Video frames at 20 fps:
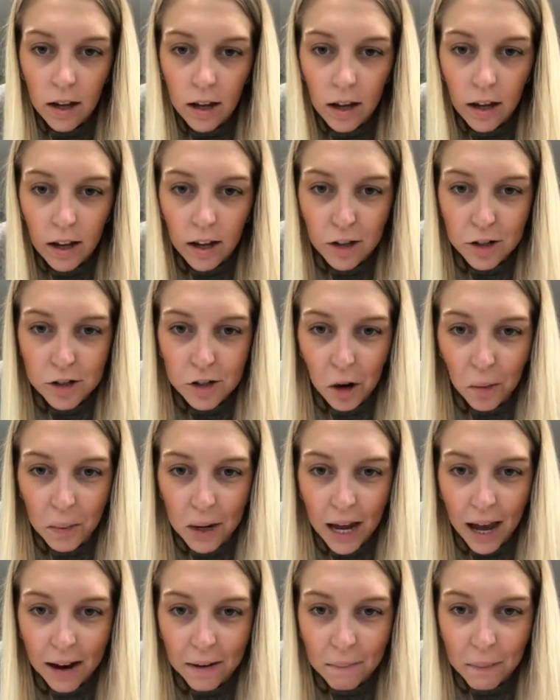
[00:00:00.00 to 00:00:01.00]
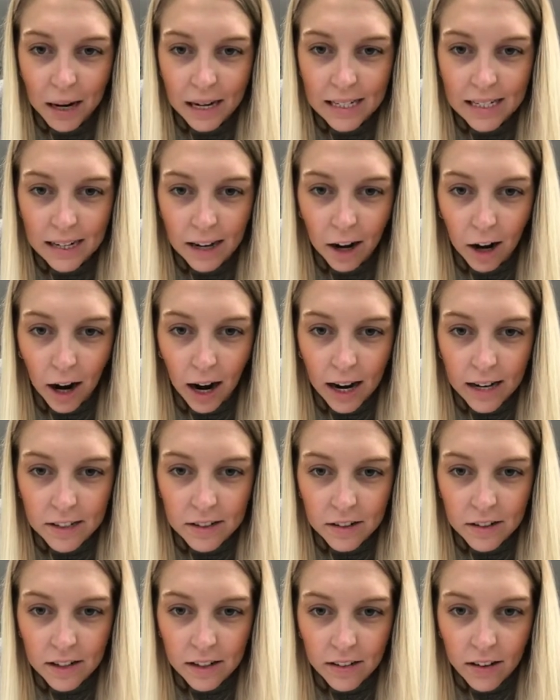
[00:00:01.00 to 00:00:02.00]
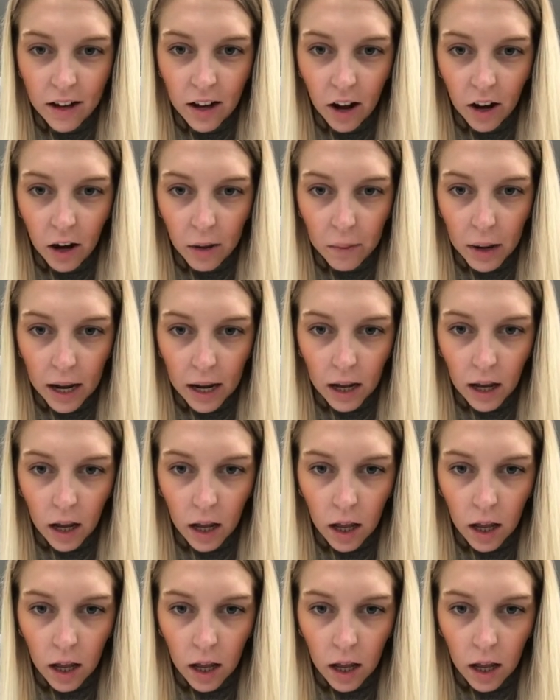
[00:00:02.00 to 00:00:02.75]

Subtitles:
Show me how to make dinner. I don't, okay, wait.